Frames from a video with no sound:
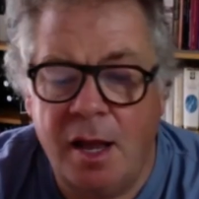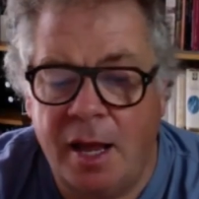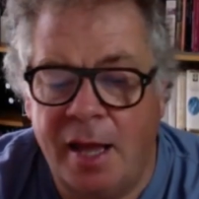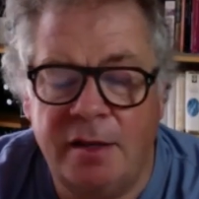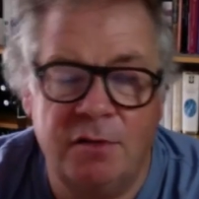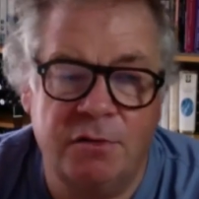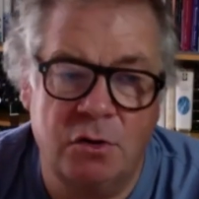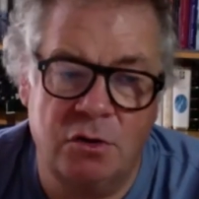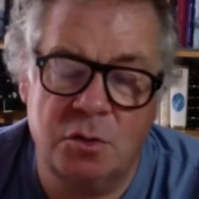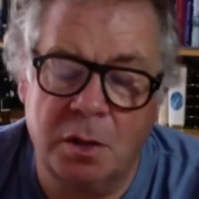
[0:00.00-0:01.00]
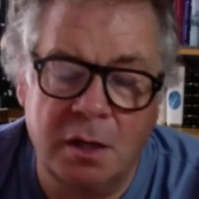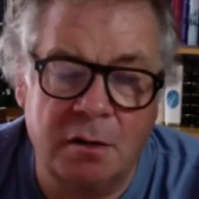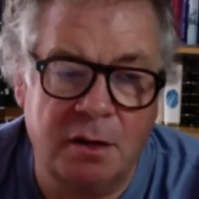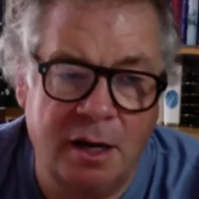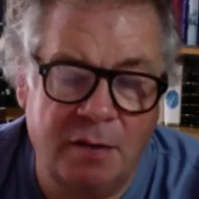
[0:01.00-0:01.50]
And of course, we
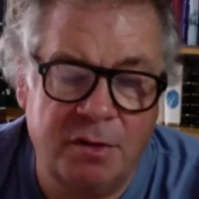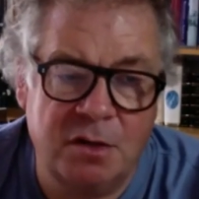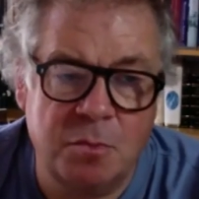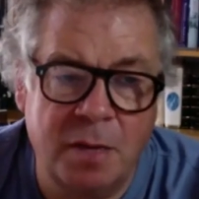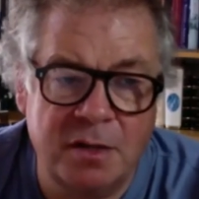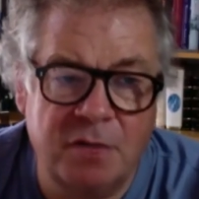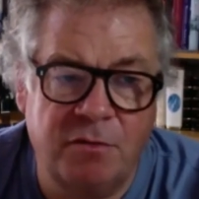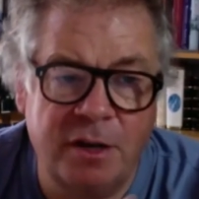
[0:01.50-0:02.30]
currently have this massive